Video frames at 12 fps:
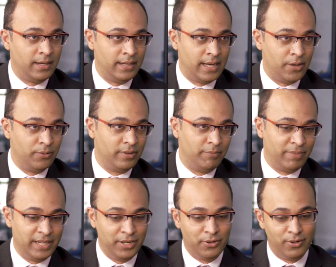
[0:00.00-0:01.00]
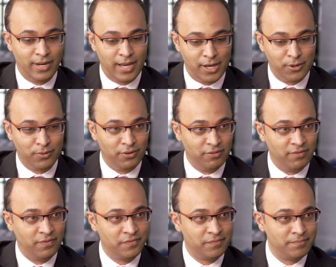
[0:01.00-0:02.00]
Now, depending on how
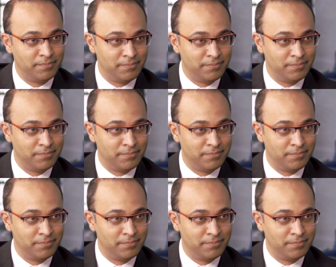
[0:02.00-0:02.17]
you've